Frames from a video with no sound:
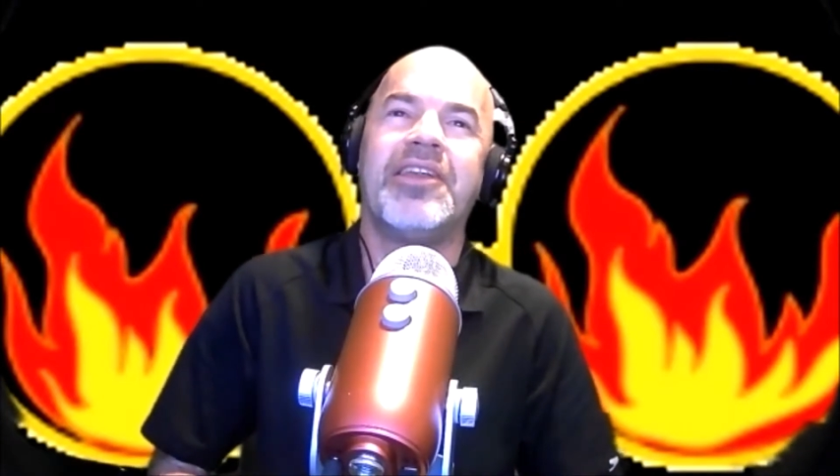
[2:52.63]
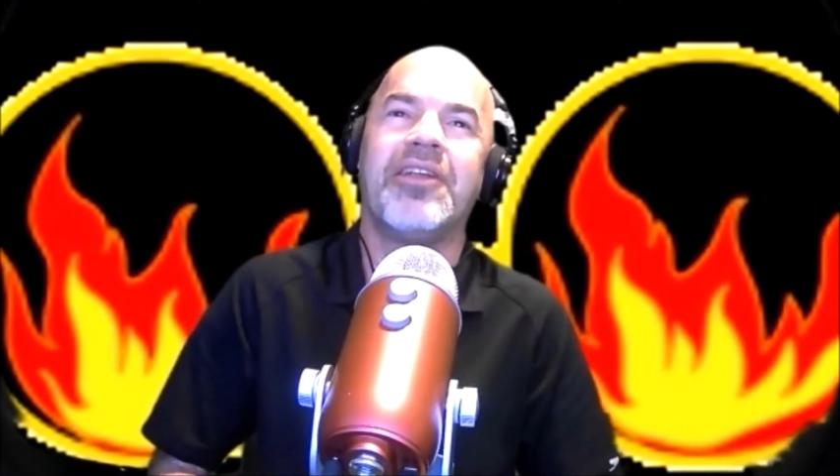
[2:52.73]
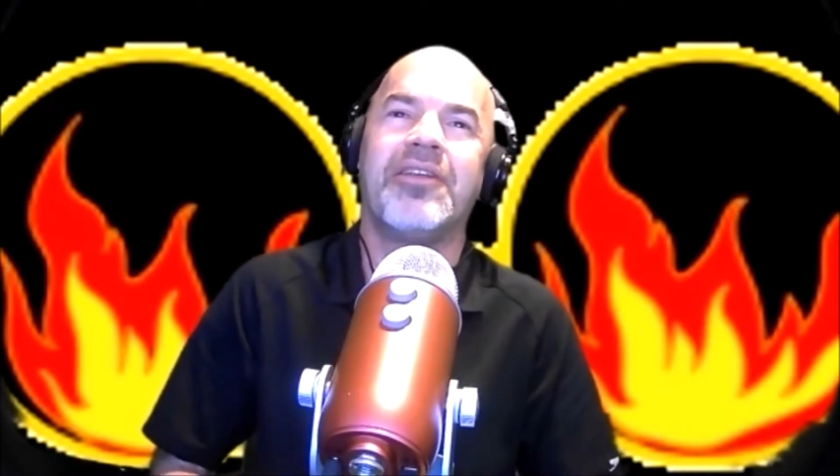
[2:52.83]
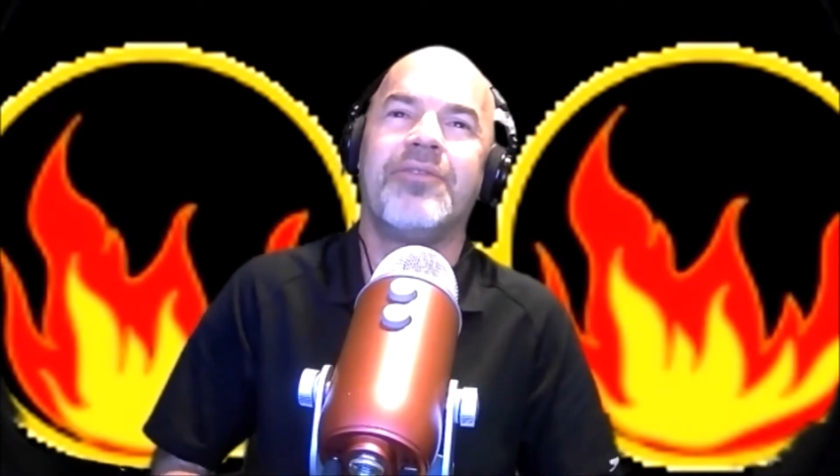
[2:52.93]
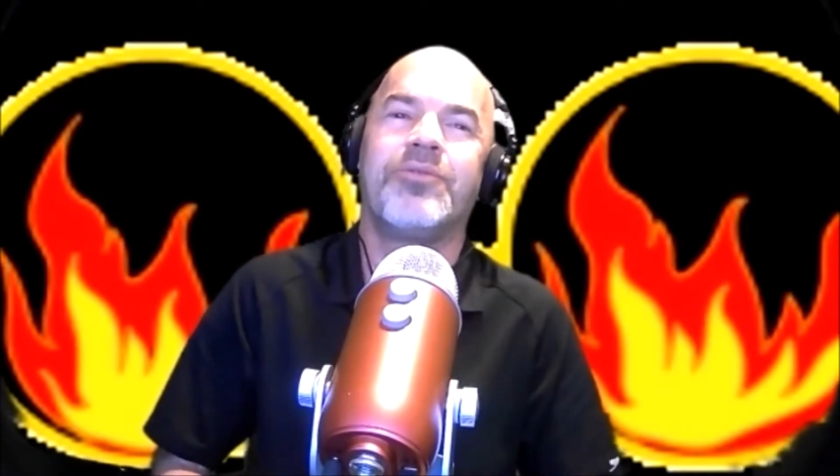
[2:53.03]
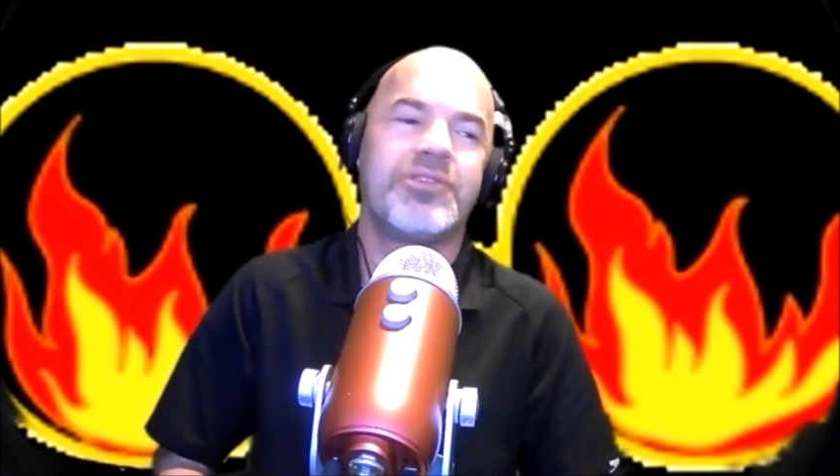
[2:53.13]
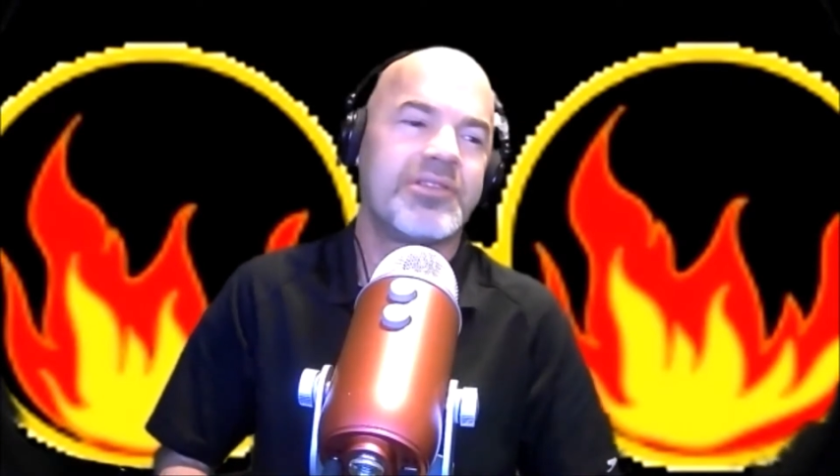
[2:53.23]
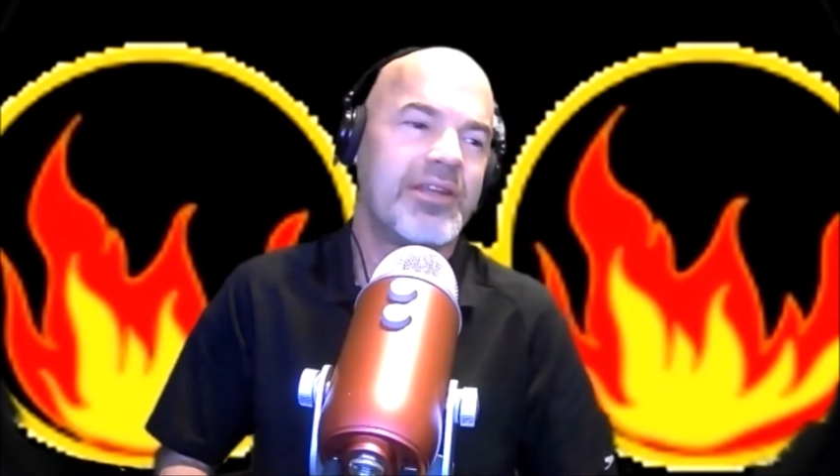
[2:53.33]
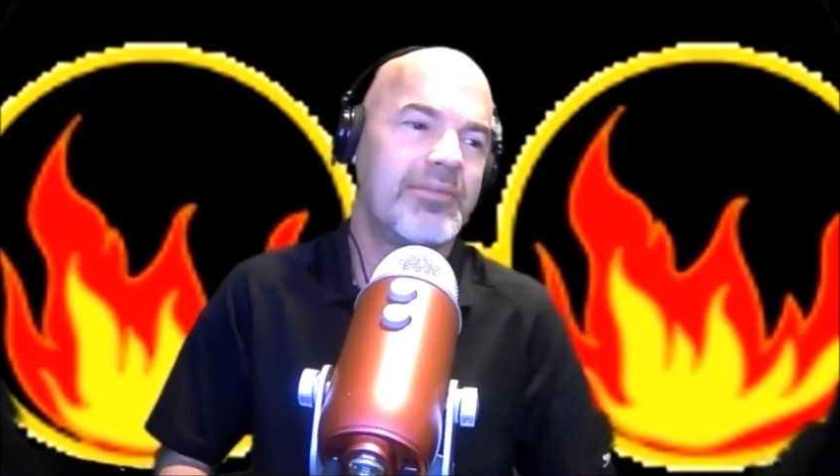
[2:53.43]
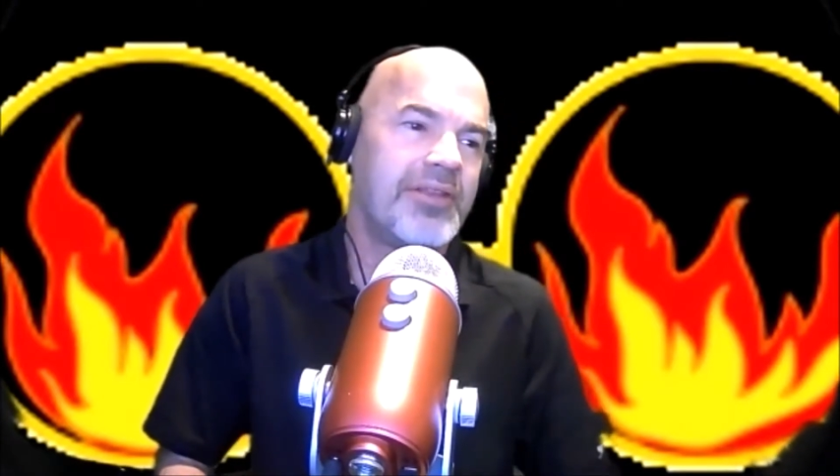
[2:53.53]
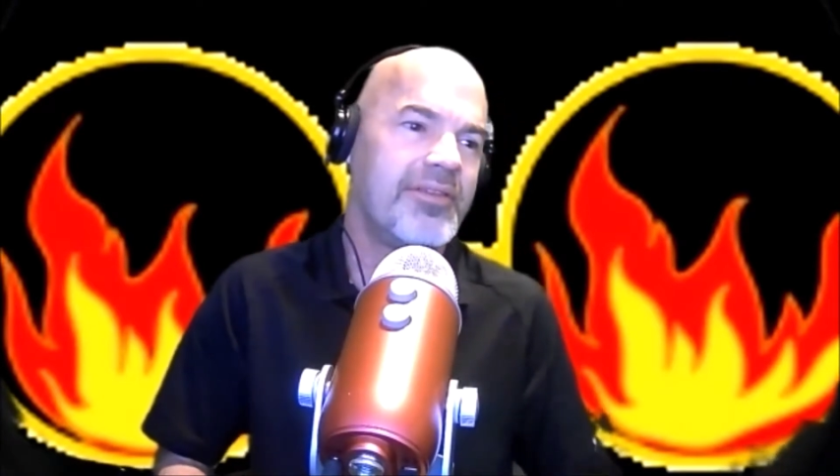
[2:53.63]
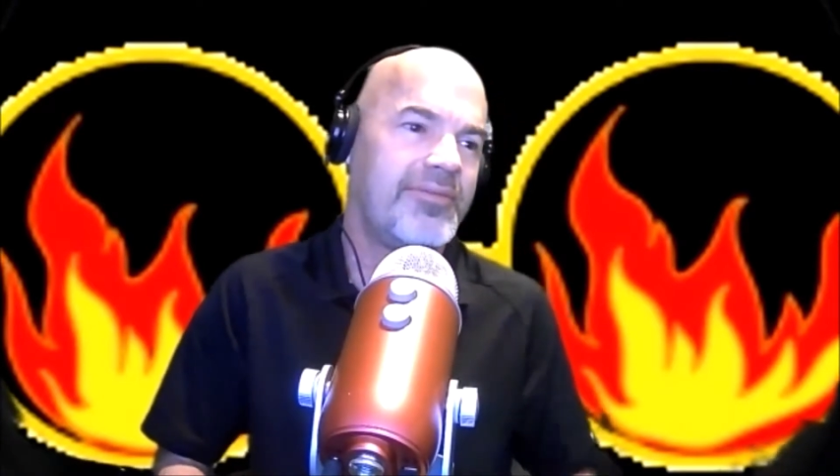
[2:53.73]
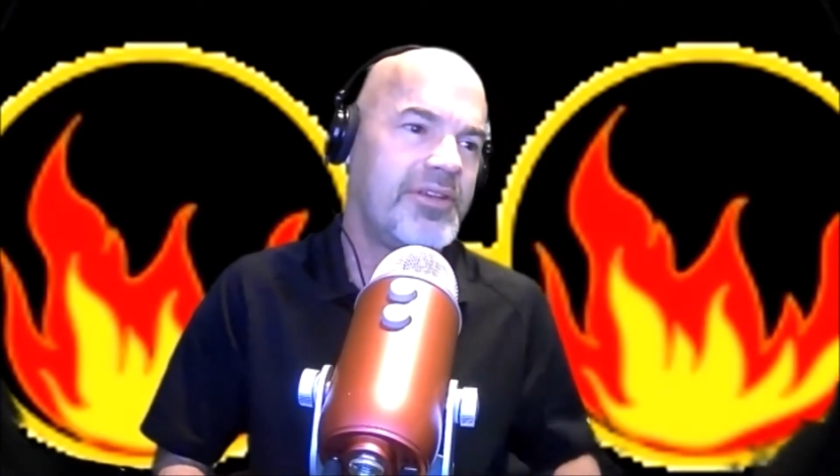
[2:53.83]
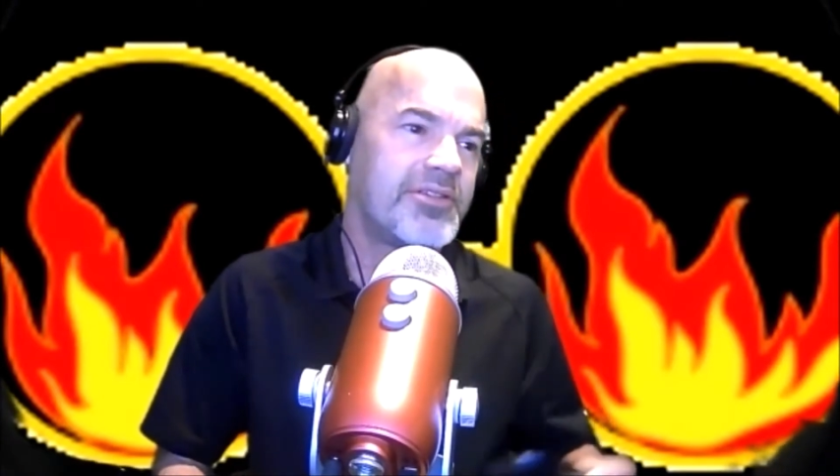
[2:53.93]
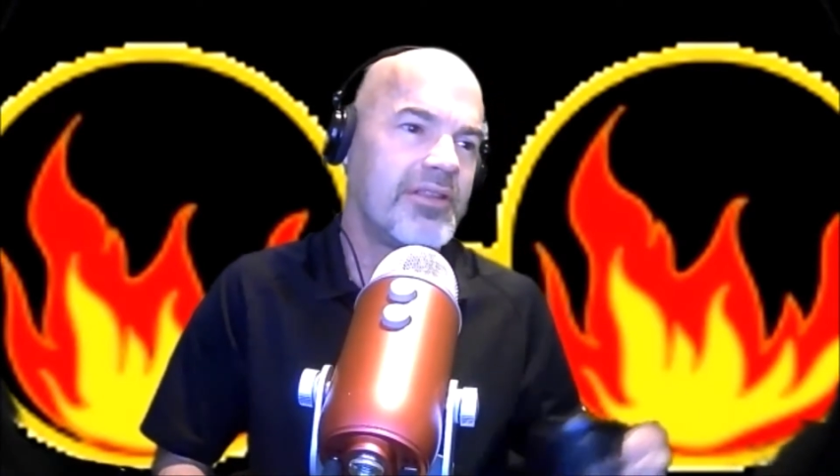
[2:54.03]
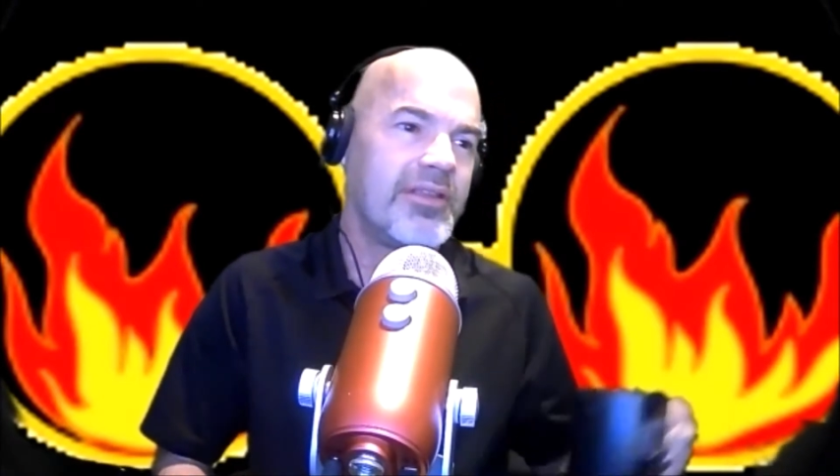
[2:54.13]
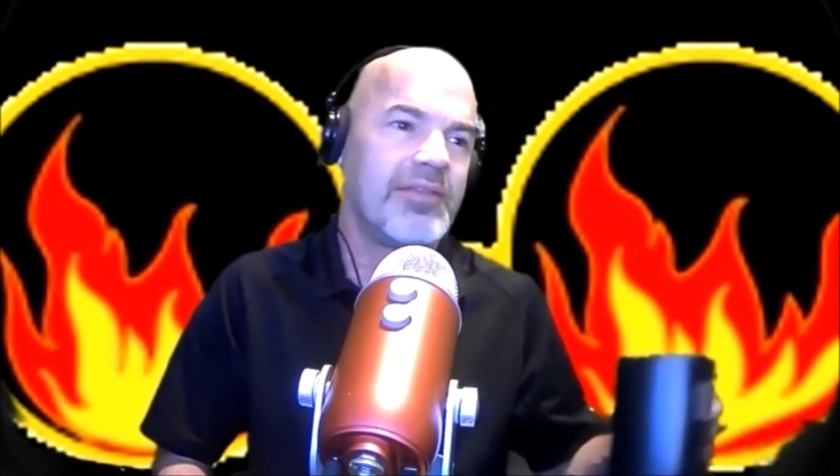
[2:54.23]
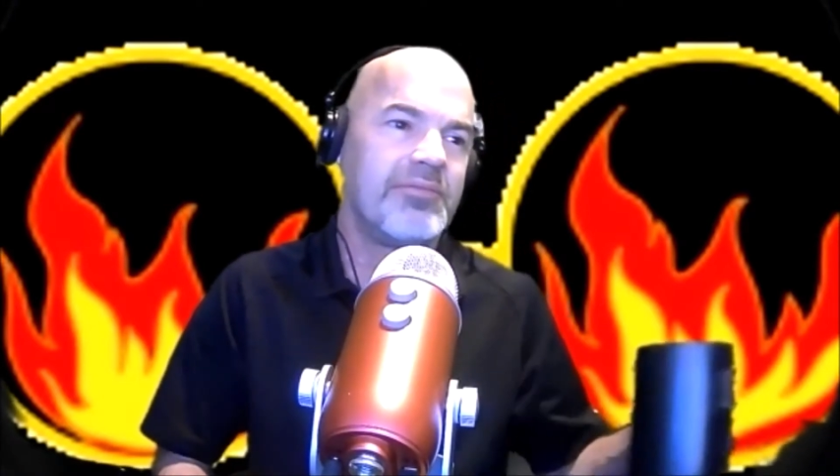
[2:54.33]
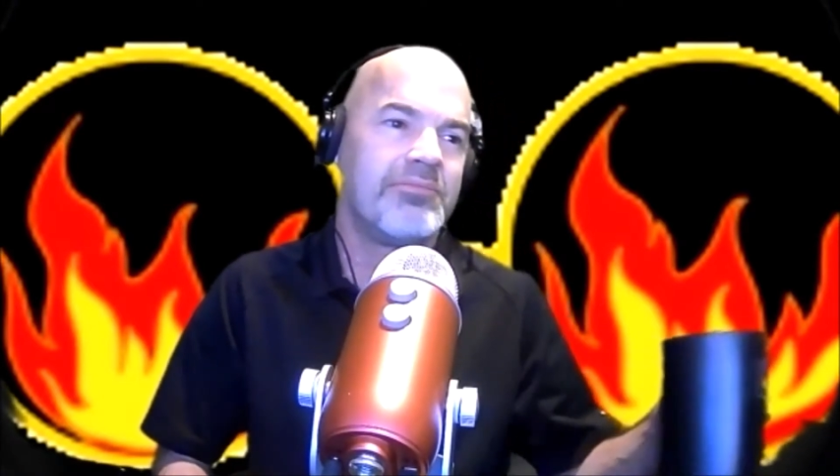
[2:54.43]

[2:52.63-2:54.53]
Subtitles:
And I loved what you said about the vision thing.